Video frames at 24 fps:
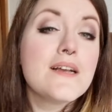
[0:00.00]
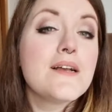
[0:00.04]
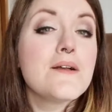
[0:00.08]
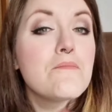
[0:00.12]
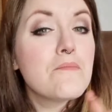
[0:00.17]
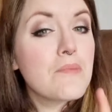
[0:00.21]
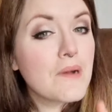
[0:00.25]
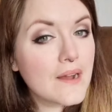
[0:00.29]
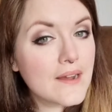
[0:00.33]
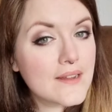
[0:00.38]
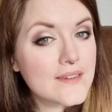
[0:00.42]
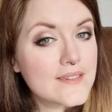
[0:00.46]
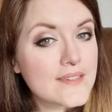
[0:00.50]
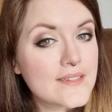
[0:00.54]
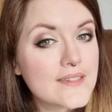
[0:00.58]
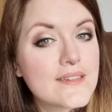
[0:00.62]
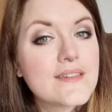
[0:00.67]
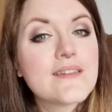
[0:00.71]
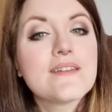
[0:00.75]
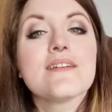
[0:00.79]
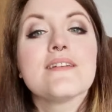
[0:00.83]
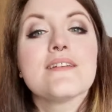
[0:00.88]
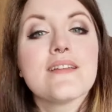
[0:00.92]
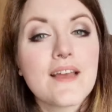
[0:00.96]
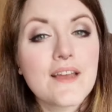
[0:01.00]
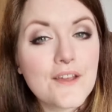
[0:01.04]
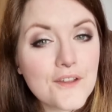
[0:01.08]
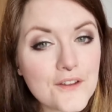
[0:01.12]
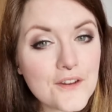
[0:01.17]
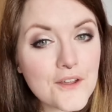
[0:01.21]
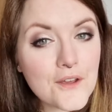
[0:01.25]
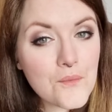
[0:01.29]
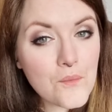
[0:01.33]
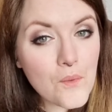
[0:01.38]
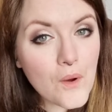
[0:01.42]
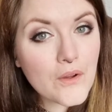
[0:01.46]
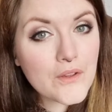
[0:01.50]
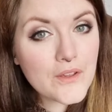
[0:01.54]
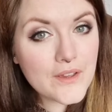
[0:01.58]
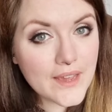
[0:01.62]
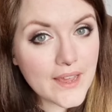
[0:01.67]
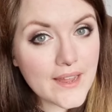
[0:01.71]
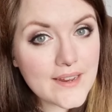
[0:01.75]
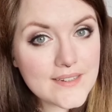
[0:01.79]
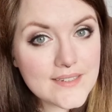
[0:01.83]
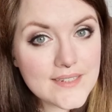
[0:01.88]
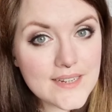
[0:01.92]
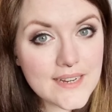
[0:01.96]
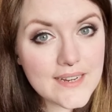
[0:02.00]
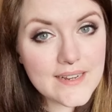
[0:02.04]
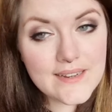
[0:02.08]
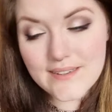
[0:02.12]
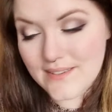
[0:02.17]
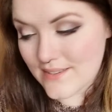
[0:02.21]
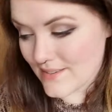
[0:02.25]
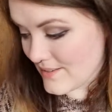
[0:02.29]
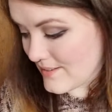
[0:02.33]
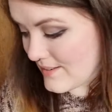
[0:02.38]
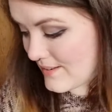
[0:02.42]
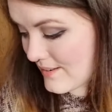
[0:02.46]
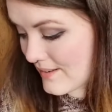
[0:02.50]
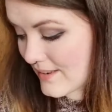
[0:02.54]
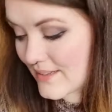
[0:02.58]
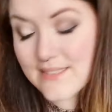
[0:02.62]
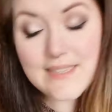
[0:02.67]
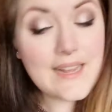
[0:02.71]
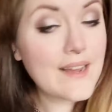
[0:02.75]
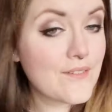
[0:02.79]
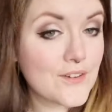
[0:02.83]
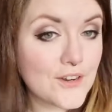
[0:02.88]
But now you know what you're getting, let's have a